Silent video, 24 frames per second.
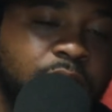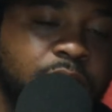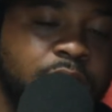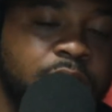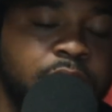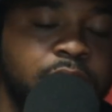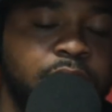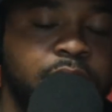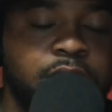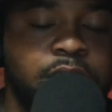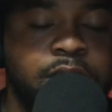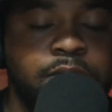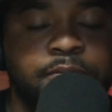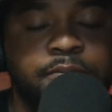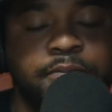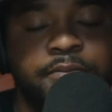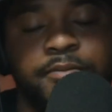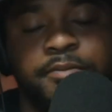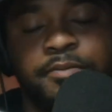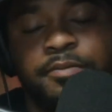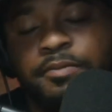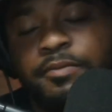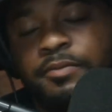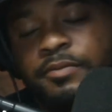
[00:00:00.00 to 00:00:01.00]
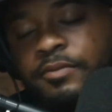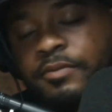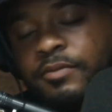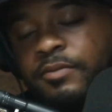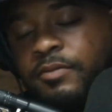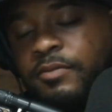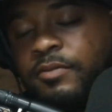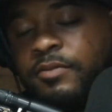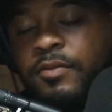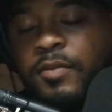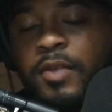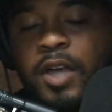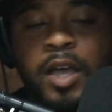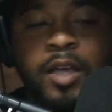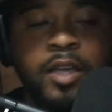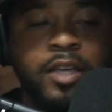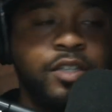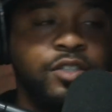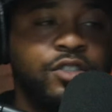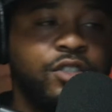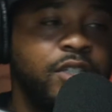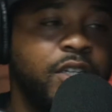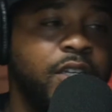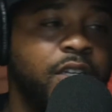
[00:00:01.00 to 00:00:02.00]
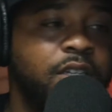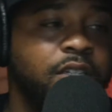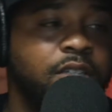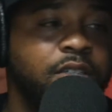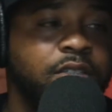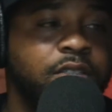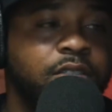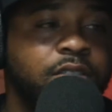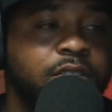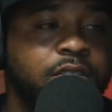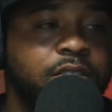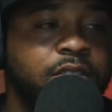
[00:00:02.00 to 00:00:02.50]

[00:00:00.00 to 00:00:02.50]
um, I engineer.